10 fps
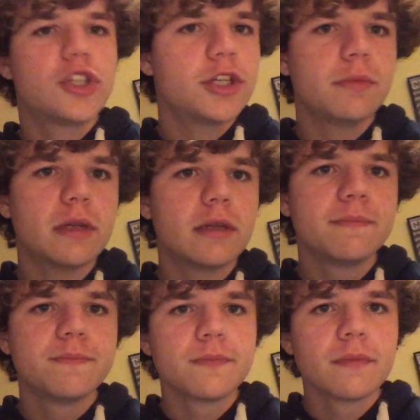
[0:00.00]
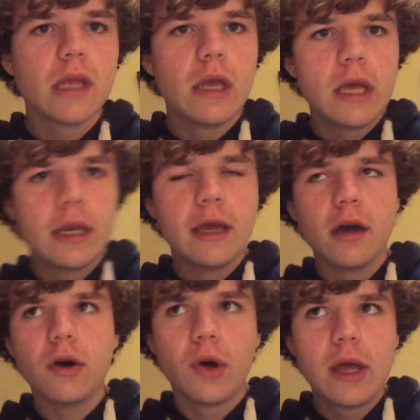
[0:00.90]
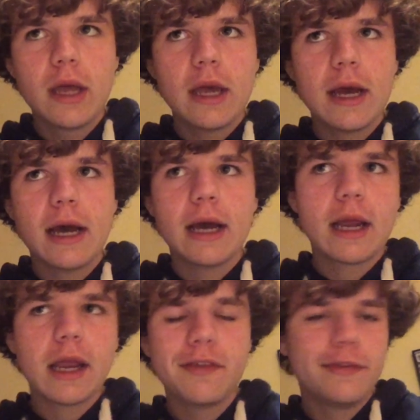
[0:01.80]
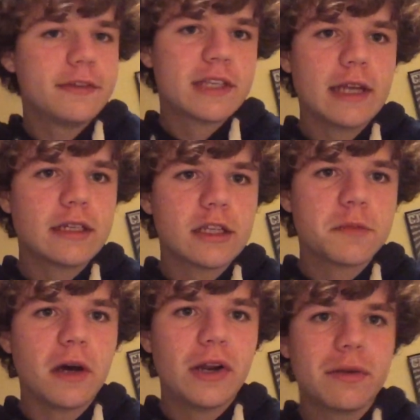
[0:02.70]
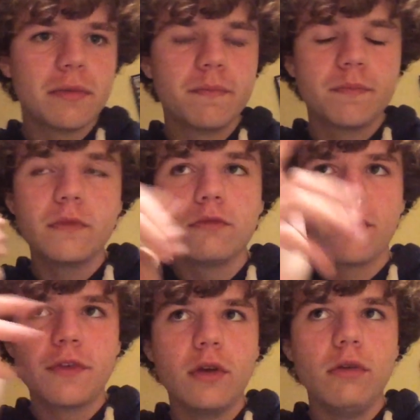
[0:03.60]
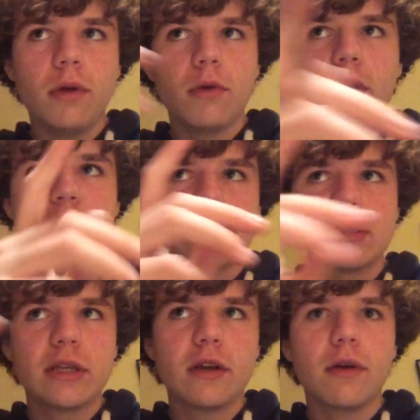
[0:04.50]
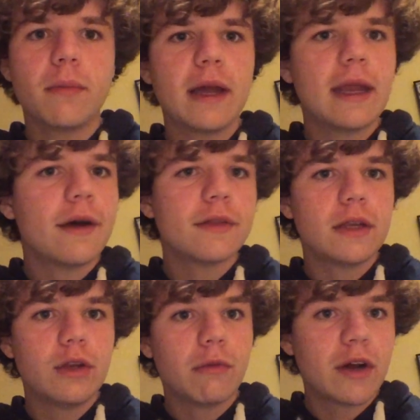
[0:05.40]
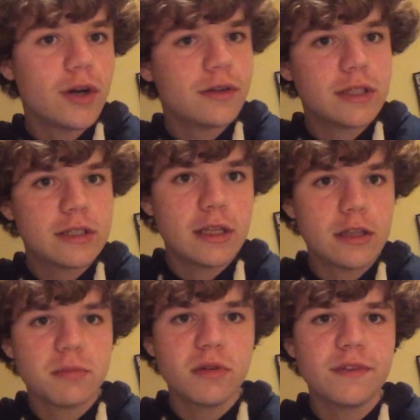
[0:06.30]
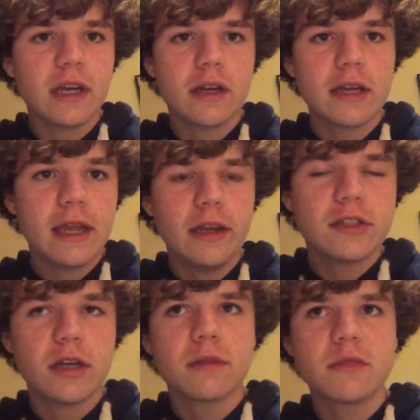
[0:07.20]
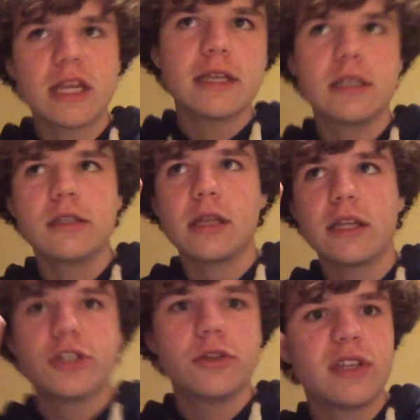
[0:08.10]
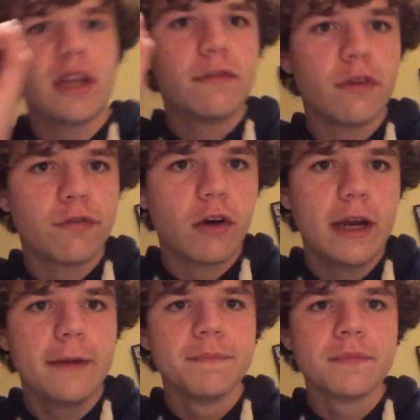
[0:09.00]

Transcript: stupid. Now, if you've stayed to this part of the review, you obviously know by now that you are not to see this movie under any circumstances unless you see it for free.